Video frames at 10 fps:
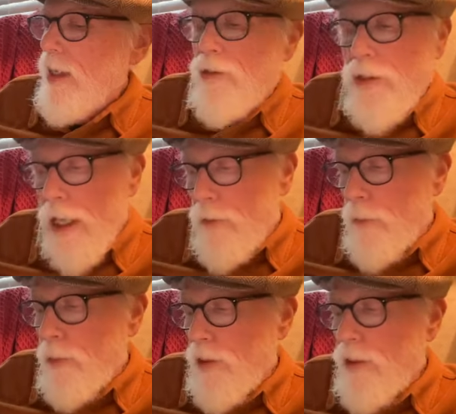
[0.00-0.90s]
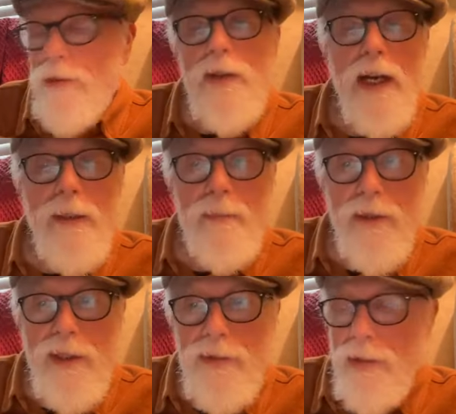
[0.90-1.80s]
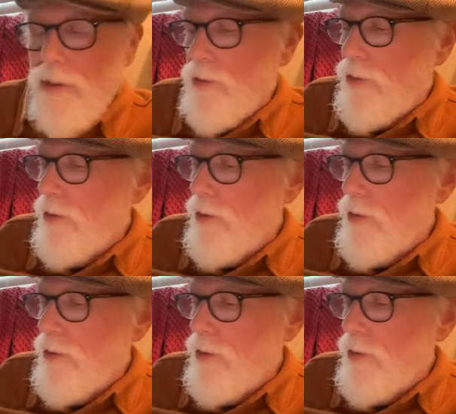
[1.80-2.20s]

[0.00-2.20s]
counterpart is the high priestess.